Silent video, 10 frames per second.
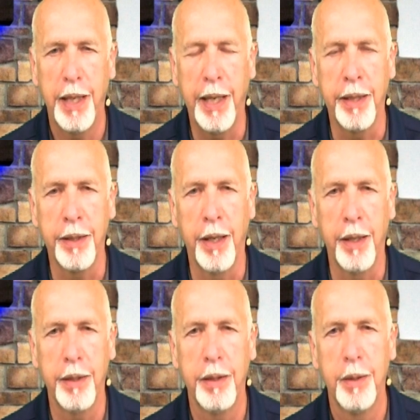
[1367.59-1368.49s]
And
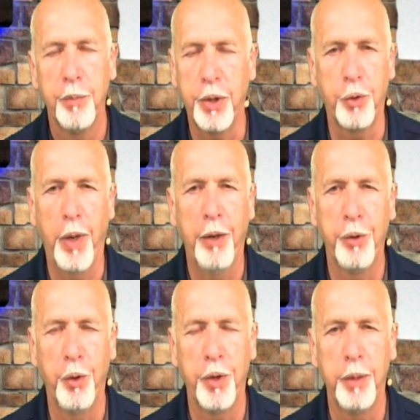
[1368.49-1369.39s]
uh, put a crown
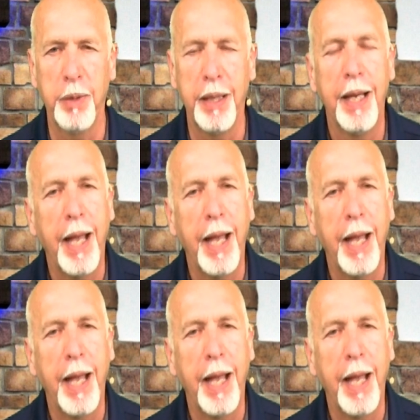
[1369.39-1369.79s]
on him and,